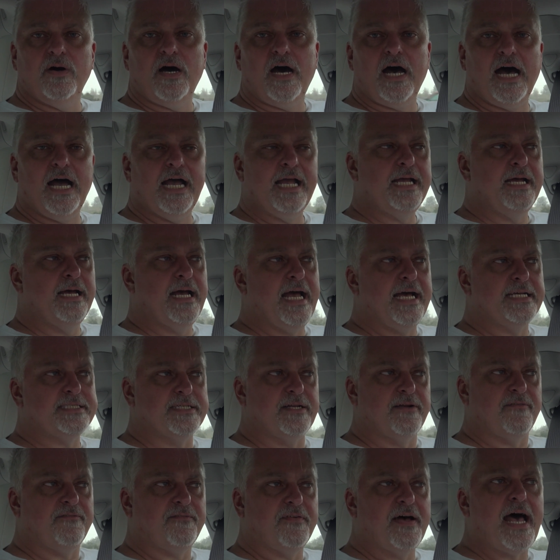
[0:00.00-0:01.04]
as
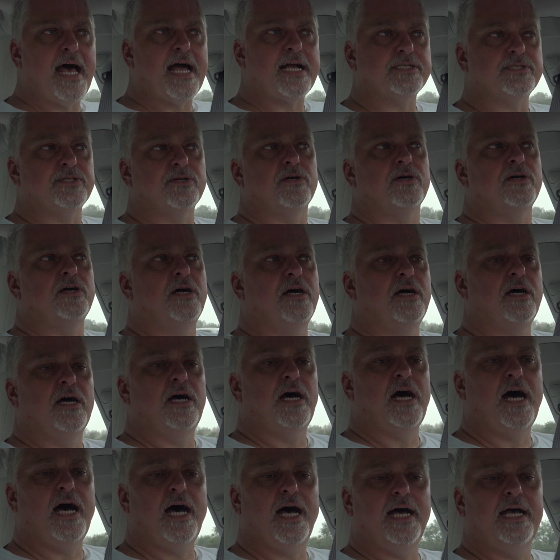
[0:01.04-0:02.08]
a factor,
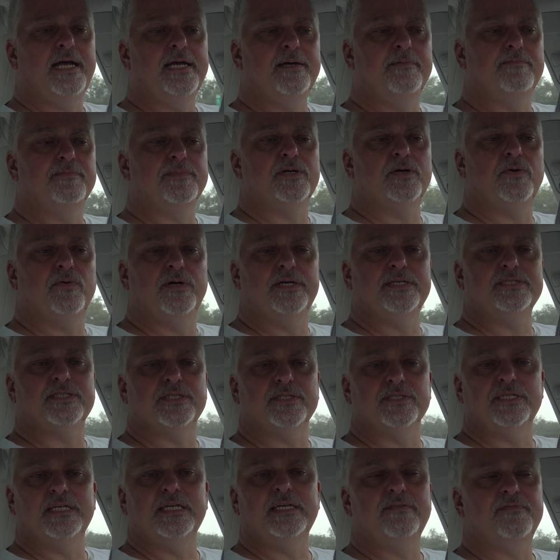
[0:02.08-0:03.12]
I am going to
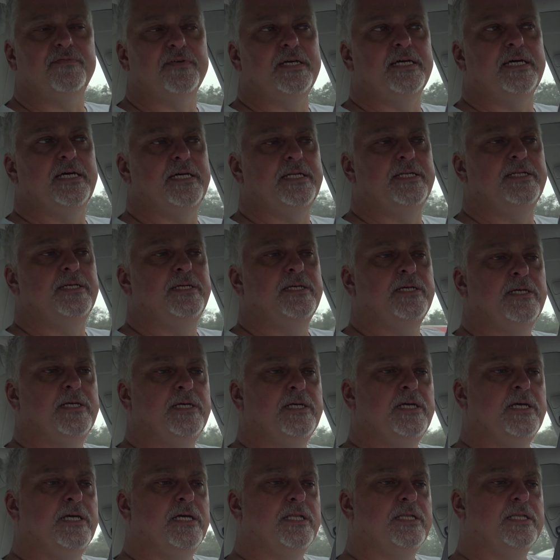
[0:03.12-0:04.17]
leave in
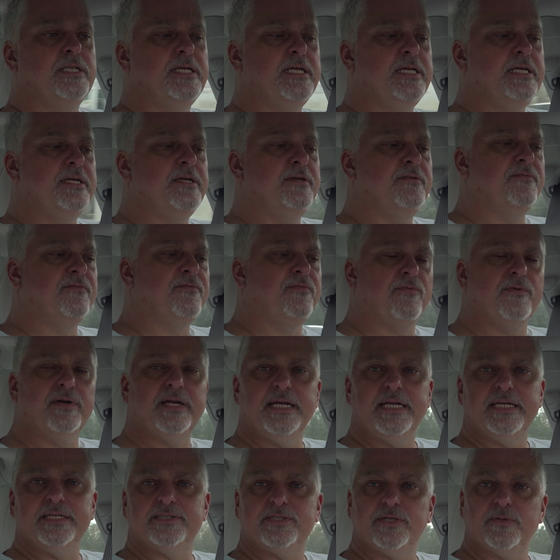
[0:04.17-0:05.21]
the
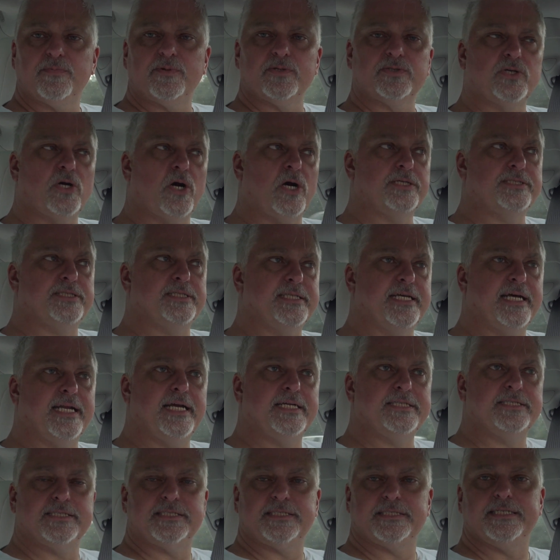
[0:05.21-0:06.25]
free supercharging that I
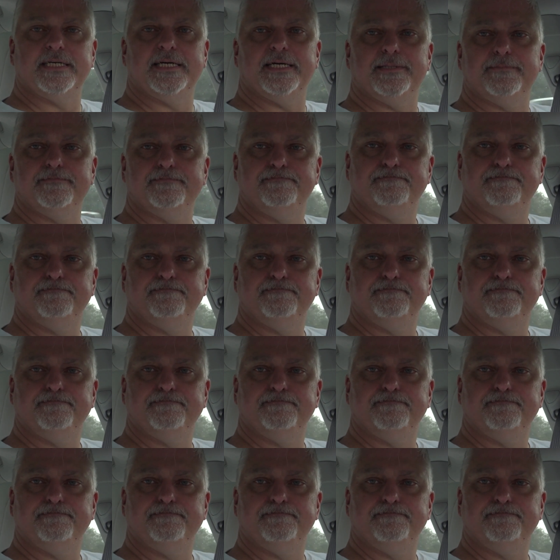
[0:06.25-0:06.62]
just did.